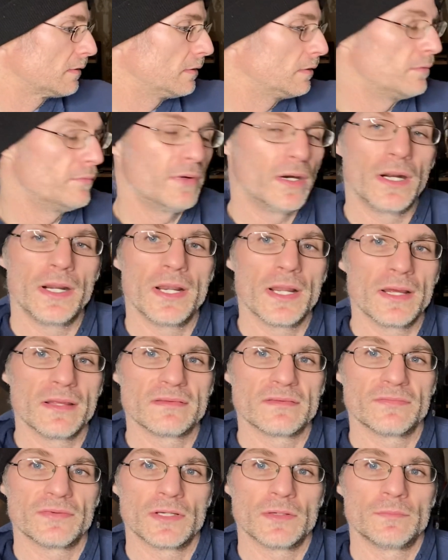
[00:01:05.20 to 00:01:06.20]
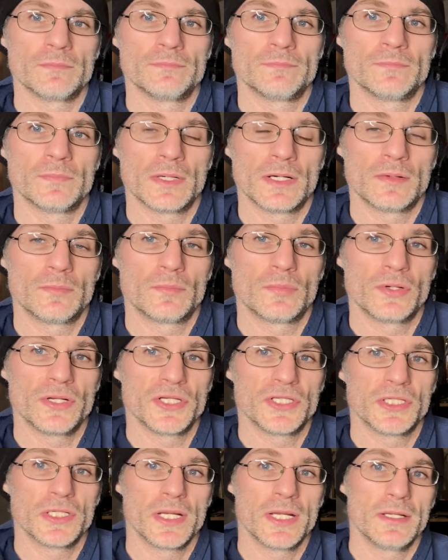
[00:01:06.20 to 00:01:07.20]
very nice of him.
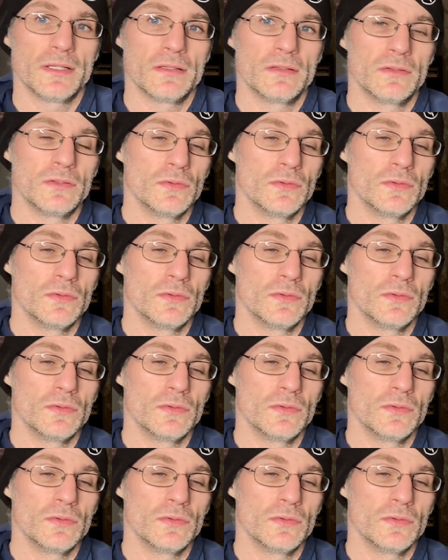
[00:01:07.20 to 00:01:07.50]
Appreciate Do